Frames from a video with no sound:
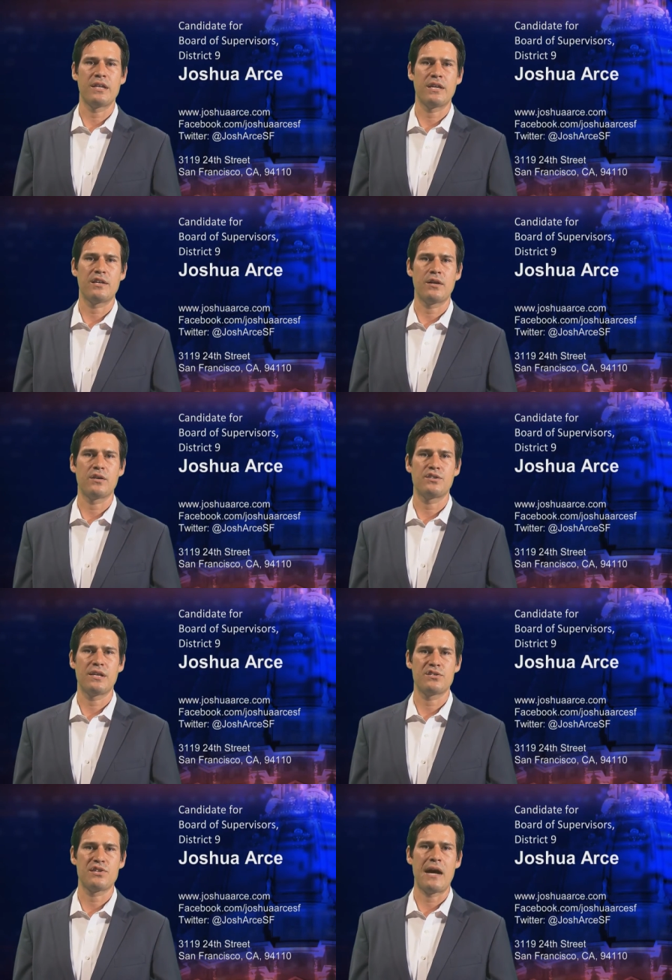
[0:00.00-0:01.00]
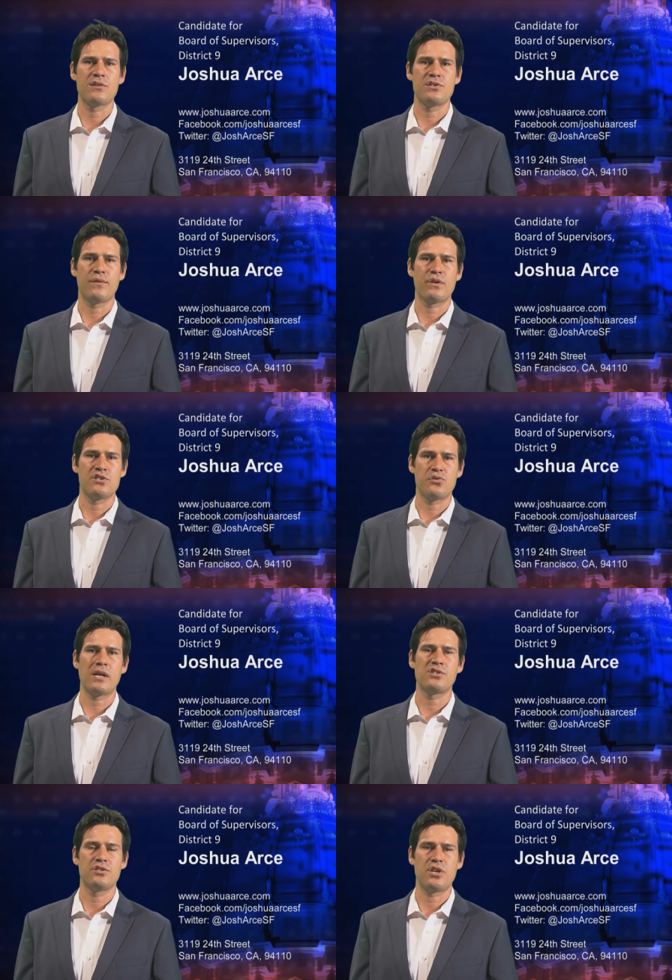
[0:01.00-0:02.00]
that guarantees thousands of
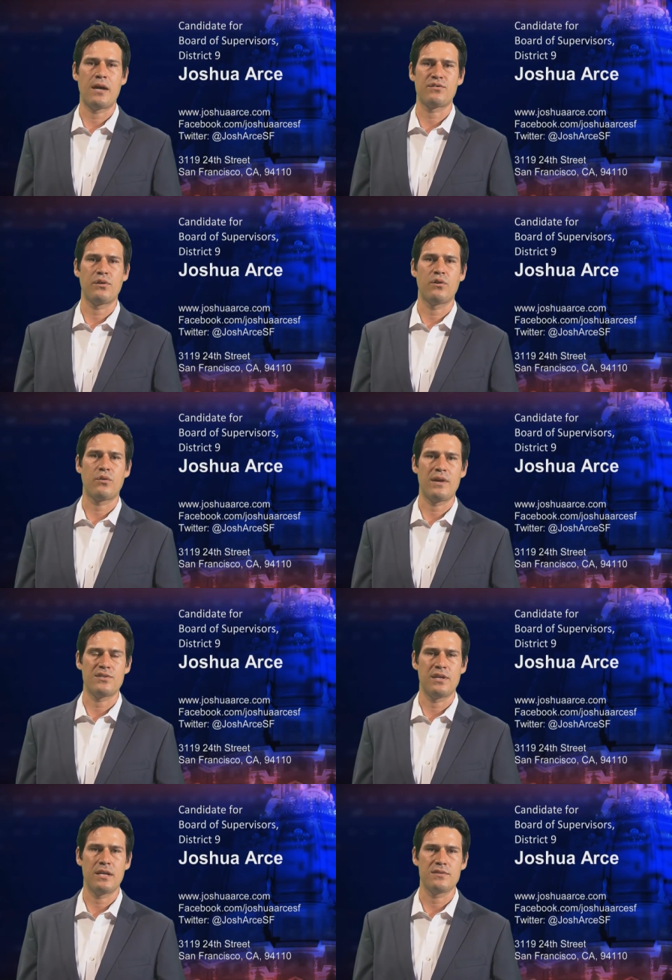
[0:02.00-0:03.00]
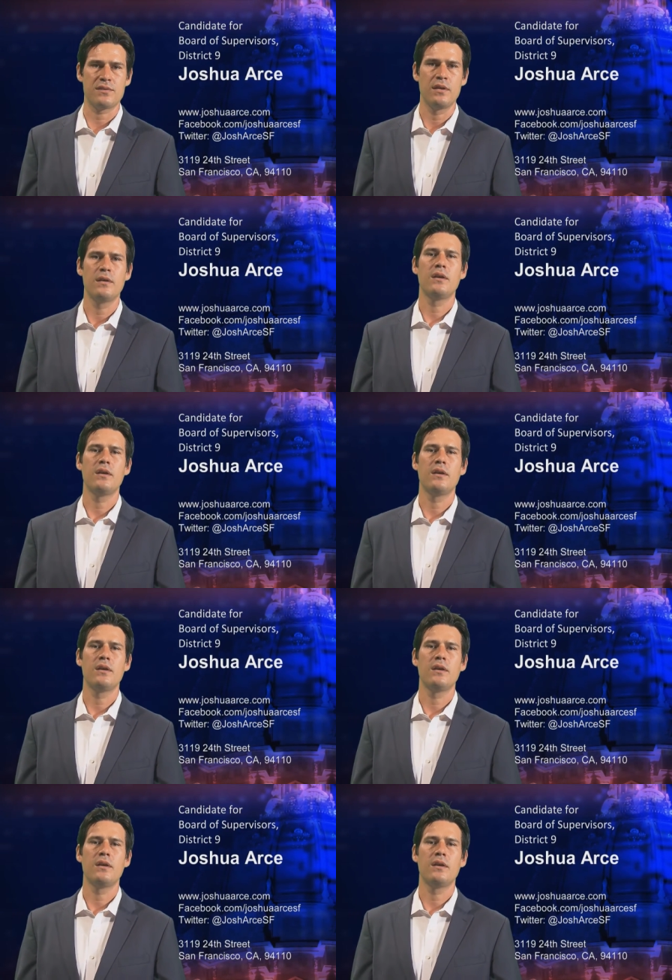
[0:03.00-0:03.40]
construction jobs for local residents,